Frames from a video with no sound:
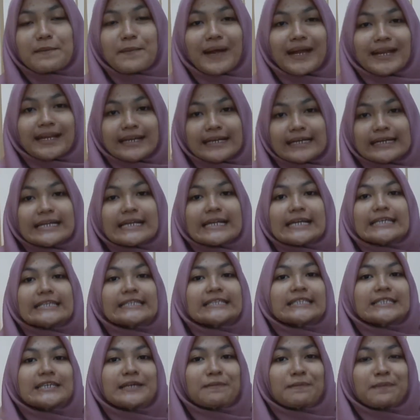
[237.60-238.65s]
demanded
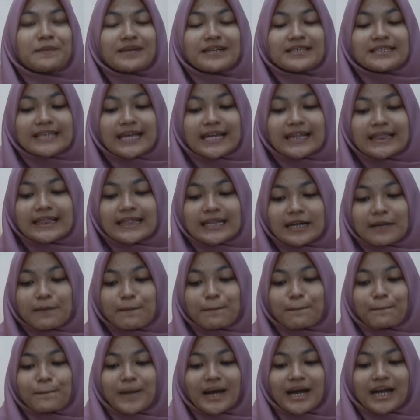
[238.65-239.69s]
is
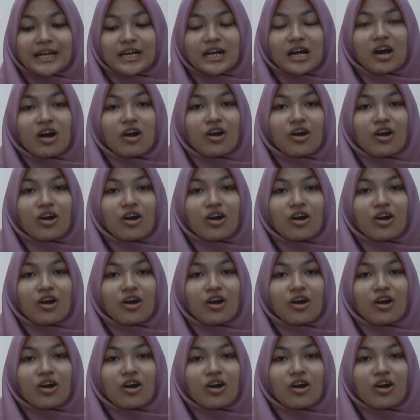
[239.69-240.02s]
represented by the